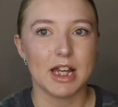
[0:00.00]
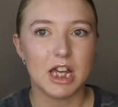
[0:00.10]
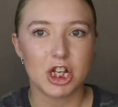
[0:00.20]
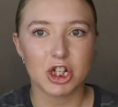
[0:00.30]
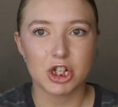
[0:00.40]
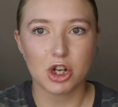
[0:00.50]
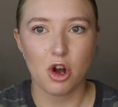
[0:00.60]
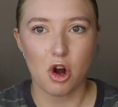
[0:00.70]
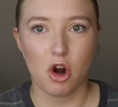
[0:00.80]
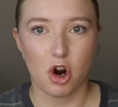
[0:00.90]
each
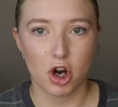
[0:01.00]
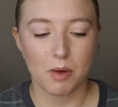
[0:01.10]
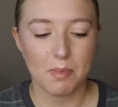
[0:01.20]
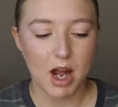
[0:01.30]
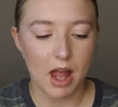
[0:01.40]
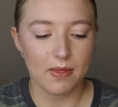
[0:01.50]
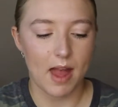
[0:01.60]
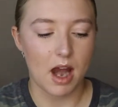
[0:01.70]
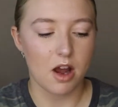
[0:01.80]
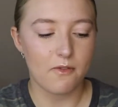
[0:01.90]
arm, and
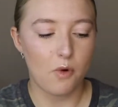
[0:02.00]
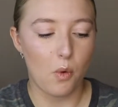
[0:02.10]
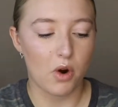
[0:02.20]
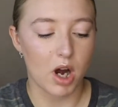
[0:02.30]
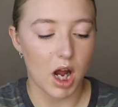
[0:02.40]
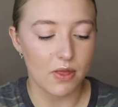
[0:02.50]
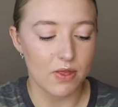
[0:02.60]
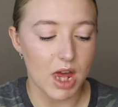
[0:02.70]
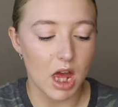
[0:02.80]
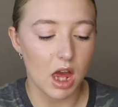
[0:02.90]
then for
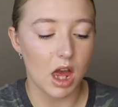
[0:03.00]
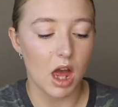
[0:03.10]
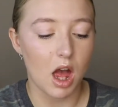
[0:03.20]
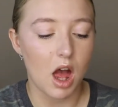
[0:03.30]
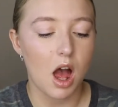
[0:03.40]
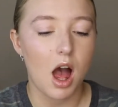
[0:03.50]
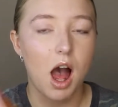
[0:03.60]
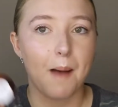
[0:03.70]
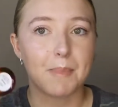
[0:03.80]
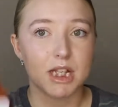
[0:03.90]
the
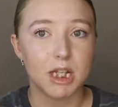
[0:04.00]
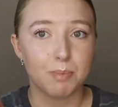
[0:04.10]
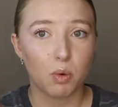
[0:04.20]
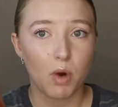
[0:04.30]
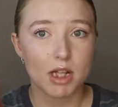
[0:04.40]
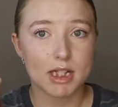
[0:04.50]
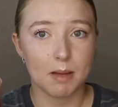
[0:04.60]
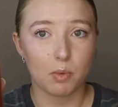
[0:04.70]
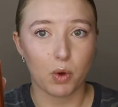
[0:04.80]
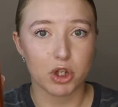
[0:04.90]
deeper ones,
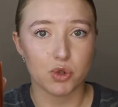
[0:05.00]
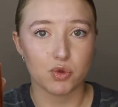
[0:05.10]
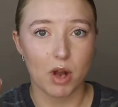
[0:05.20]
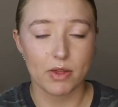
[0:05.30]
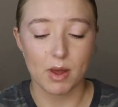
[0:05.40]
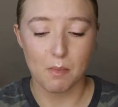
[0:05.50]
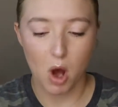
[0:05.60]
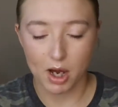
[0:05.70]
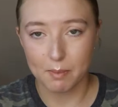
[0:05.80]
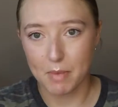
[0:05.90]
I'm going to try them
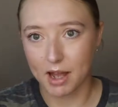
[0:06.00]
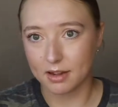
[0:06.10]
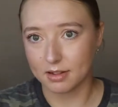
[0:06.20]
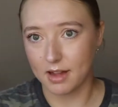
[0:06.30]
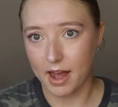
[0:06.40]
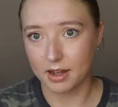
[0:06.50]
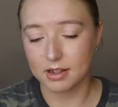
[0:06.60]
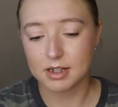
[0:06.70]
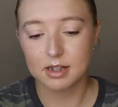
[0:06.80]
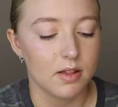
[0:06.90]
on my
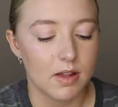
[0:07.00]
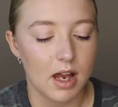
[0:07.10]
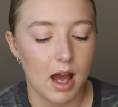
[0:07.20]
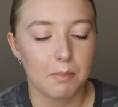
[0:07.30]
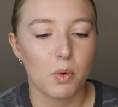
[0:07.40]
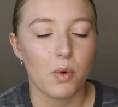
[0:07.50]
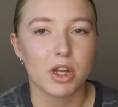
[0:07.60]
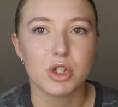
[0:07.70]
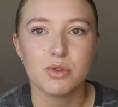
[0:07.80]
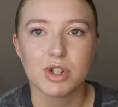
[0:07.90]
legs. Then I'm
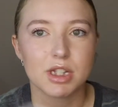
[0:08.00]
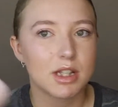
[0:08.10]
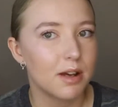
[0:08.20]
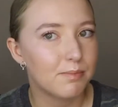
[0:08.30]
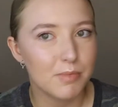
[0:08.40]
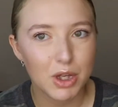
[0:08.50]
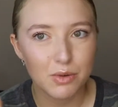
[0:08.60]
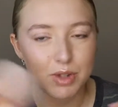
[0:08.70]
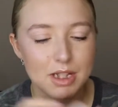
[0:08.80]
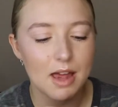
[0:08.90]
going to just
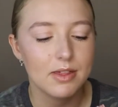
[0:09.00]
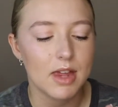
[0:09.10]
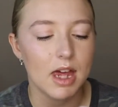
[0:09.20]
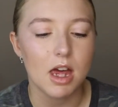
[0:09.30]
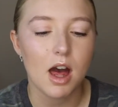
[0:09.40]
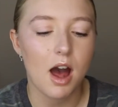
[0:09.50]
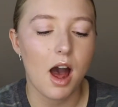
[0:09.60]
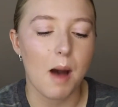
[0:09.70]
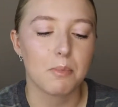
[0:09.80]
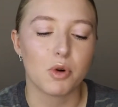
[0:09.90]
use the
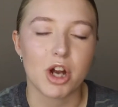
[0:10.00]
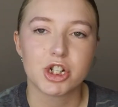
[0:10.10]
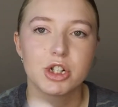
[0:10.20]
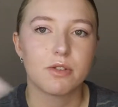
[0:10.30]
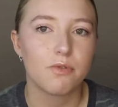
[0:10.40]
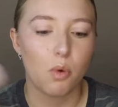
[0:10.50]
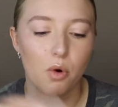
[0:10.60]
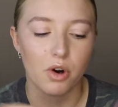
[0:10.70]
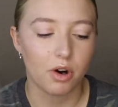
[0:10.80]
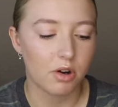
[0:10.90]
brush for